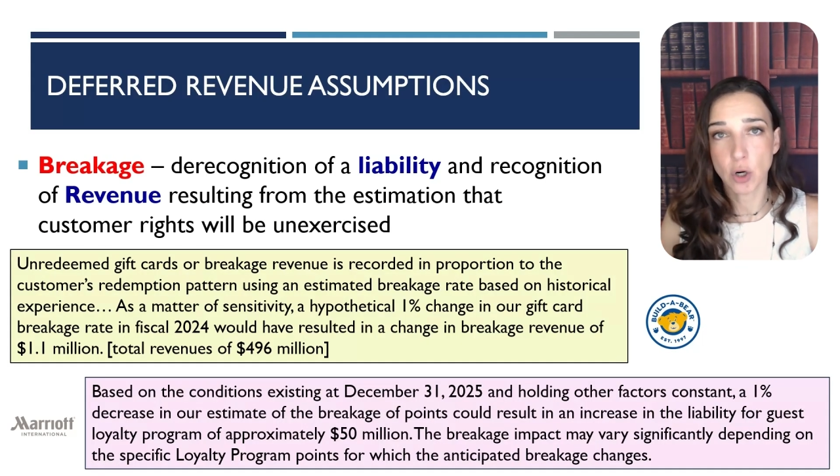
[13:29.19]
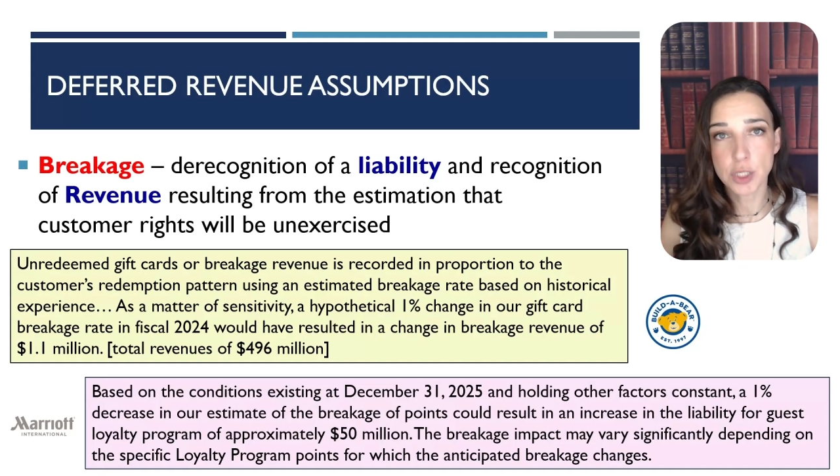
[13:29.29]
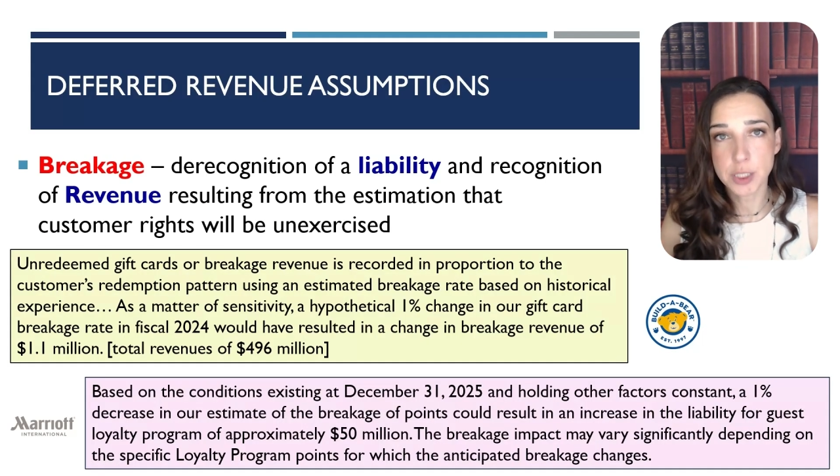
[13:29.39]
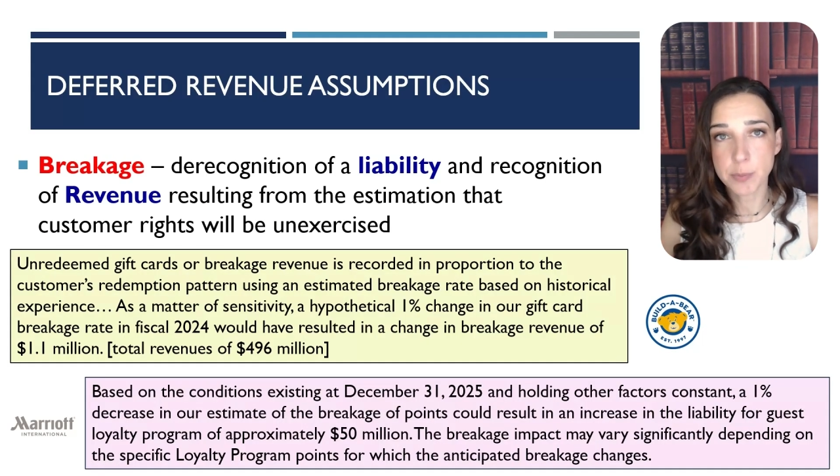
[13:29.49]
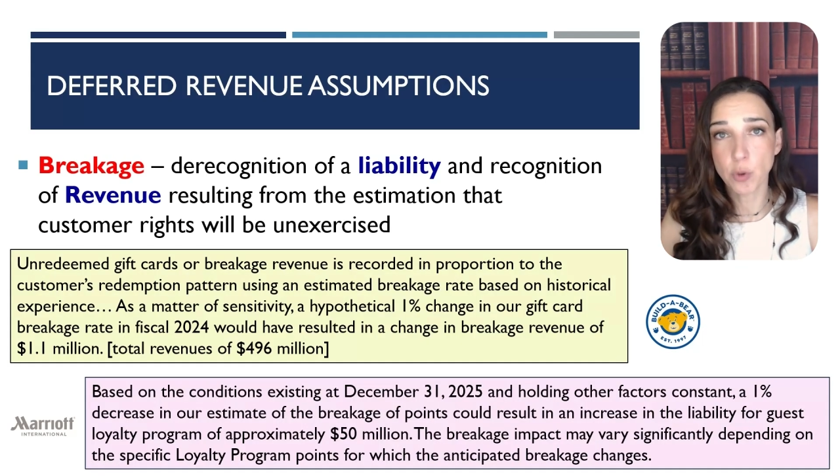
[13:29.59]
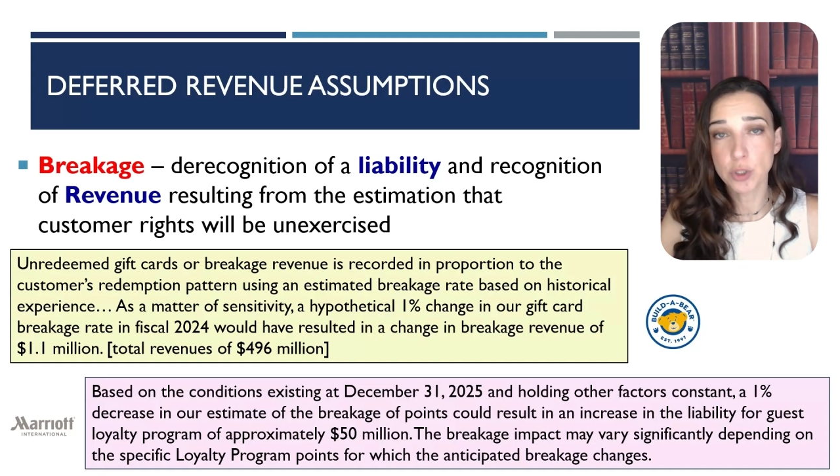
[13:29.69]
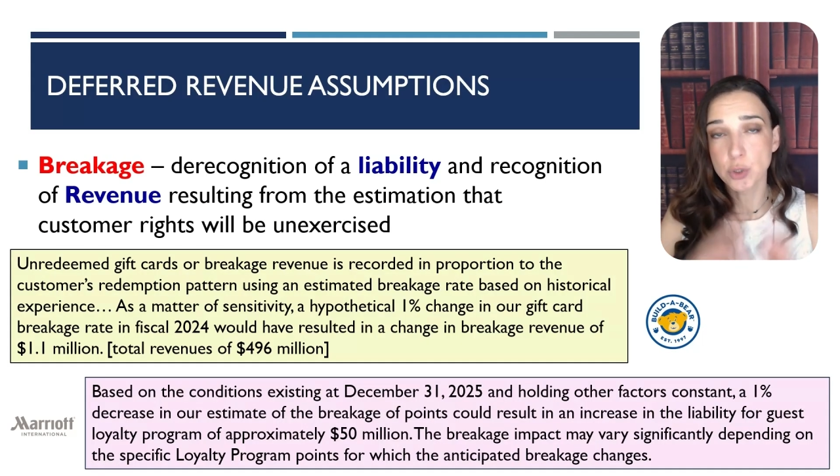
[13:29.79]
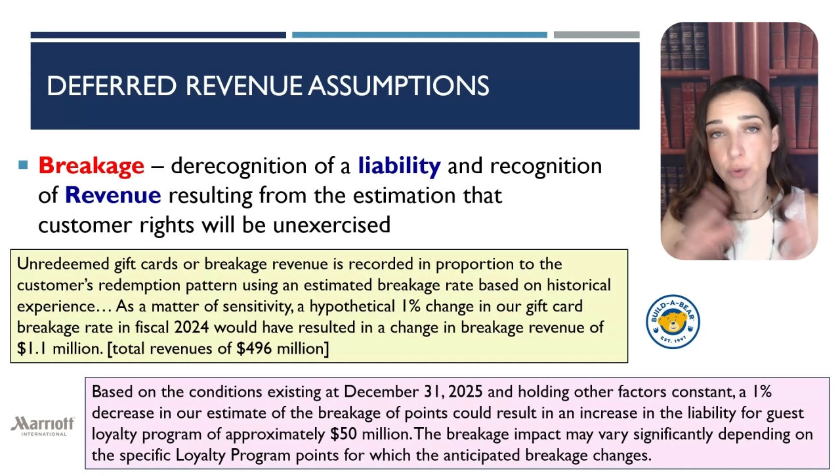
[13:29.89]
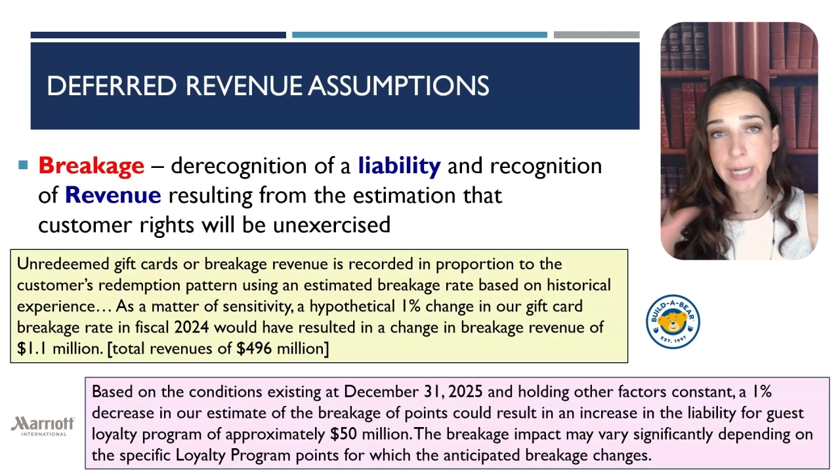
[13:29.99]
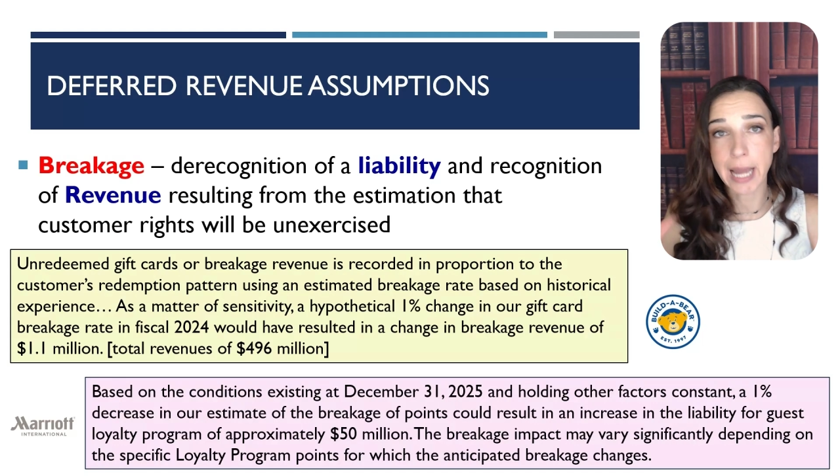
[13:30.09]
earns point
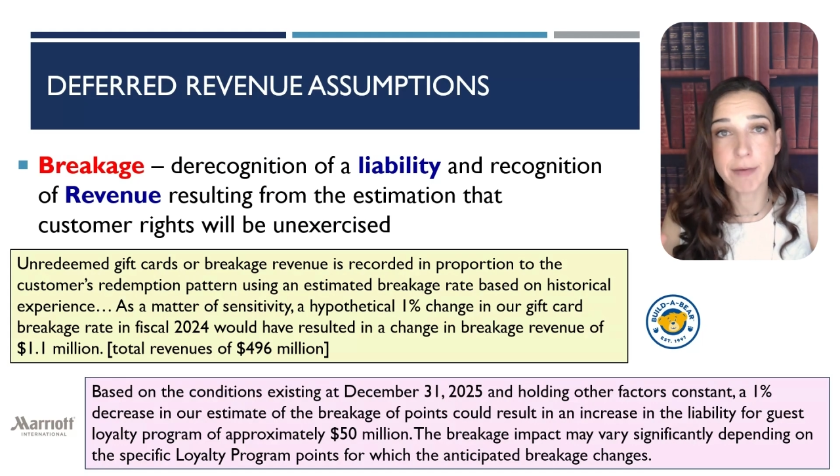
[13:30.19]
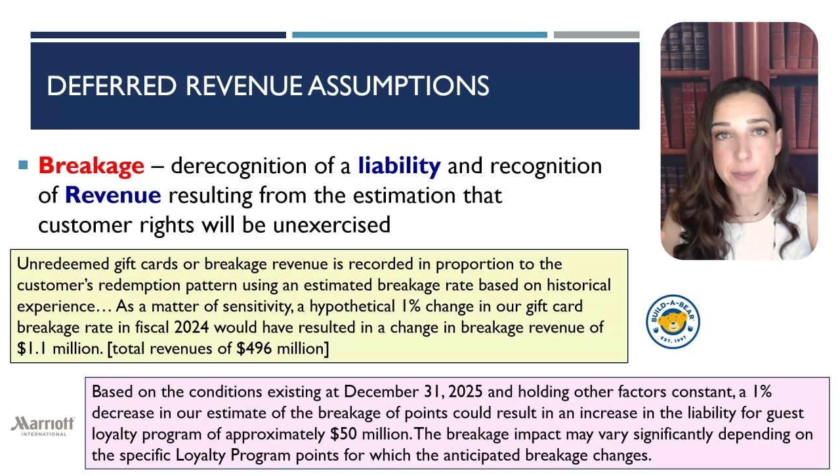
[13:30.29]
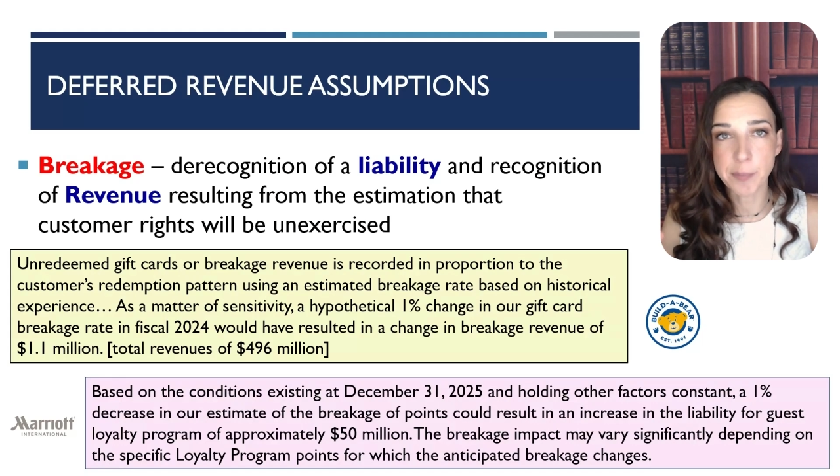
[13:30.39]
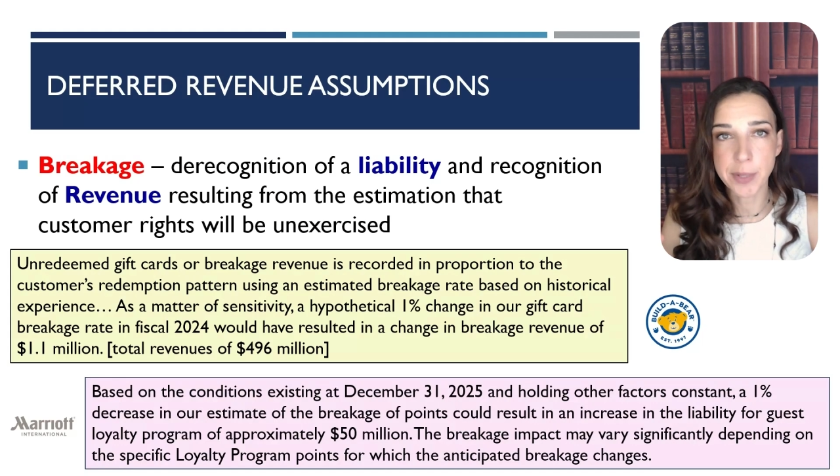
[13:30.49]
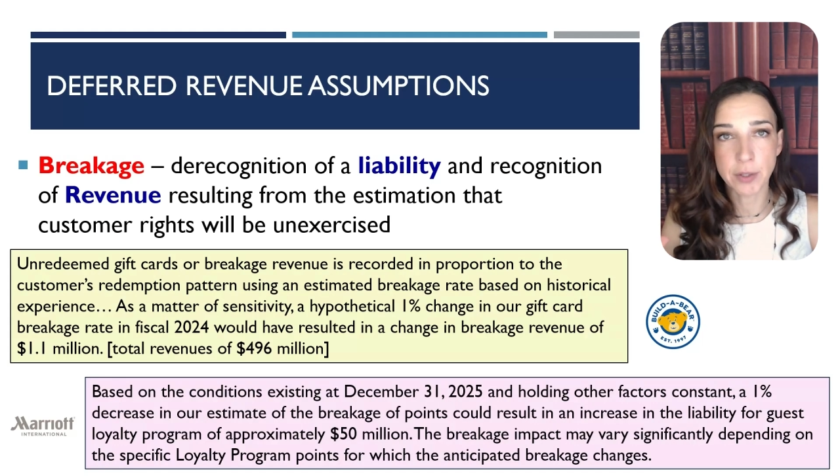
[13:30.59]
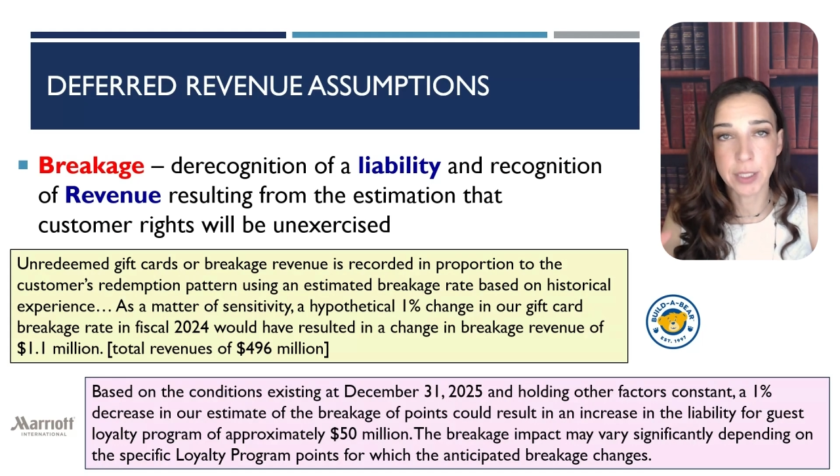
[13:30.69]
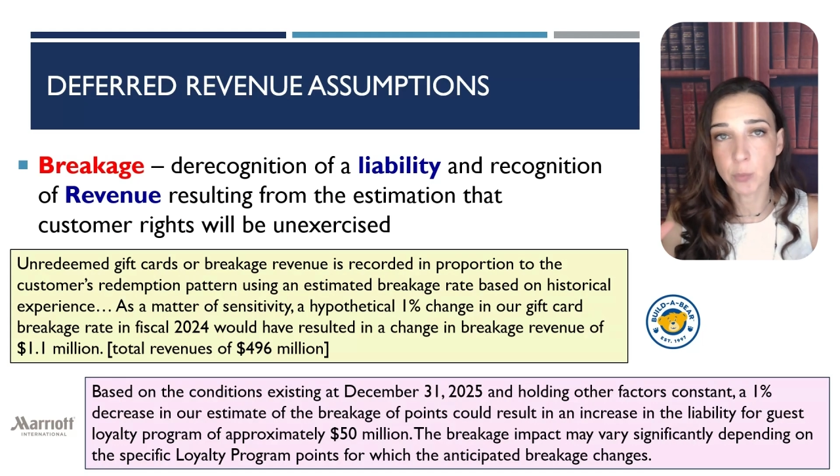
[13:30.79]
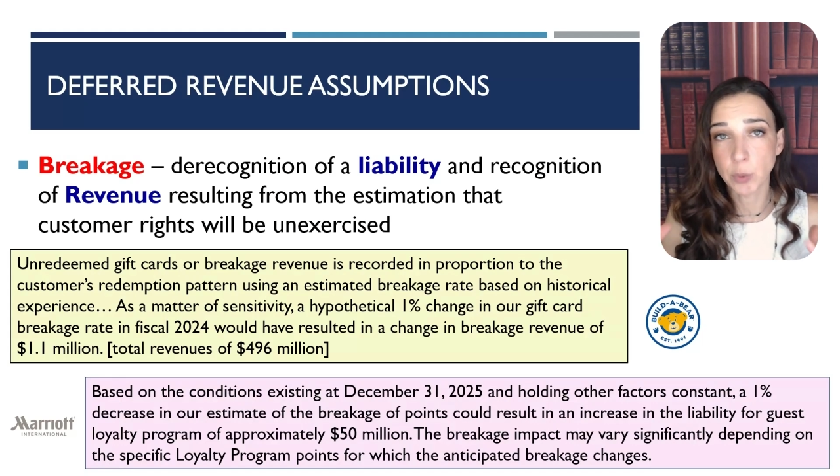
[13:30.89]
during every period,